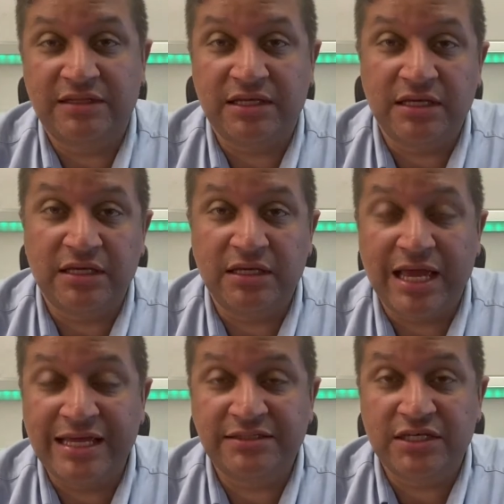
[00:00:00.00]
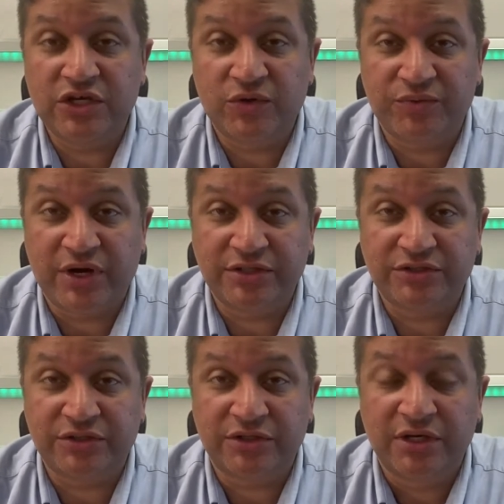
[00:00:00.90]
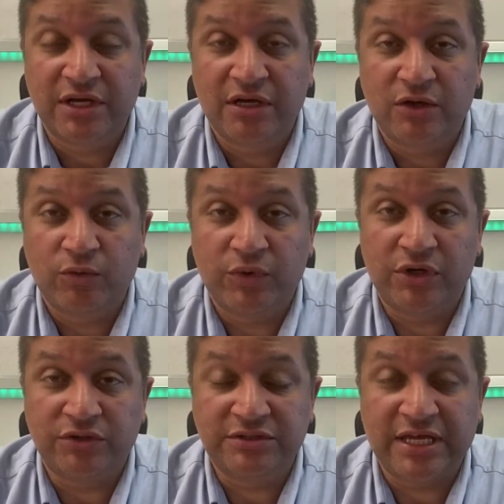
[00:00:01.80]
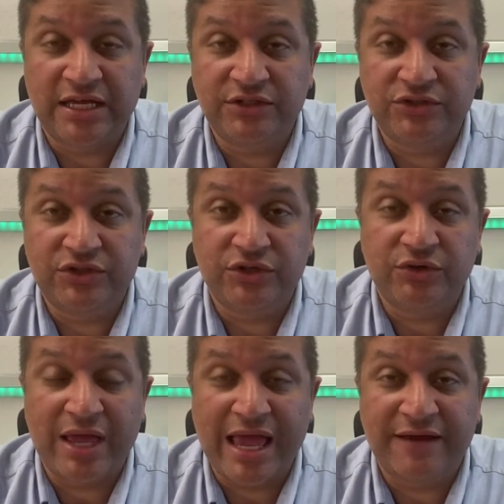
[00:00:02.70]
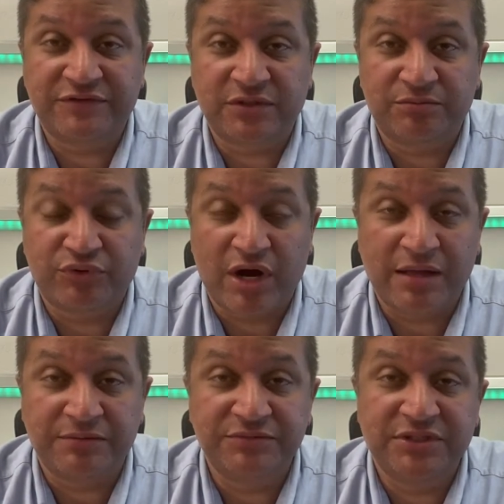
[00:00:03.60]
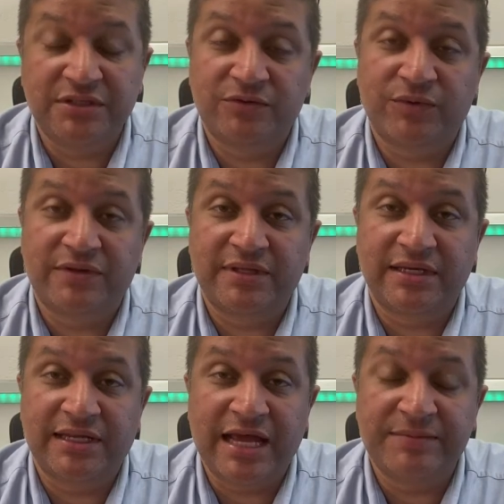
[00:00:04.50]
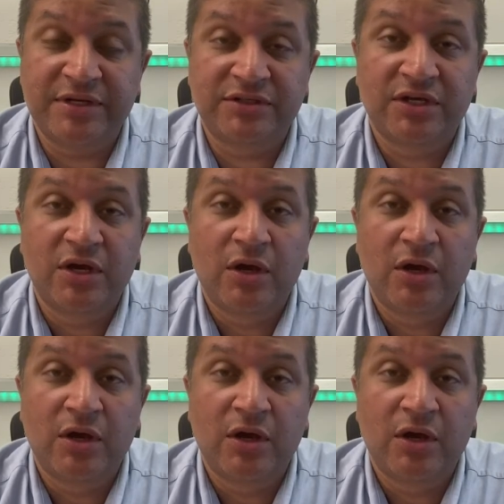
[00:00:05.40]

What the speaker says: The AC compressor will tend to have some problems either with the alignment,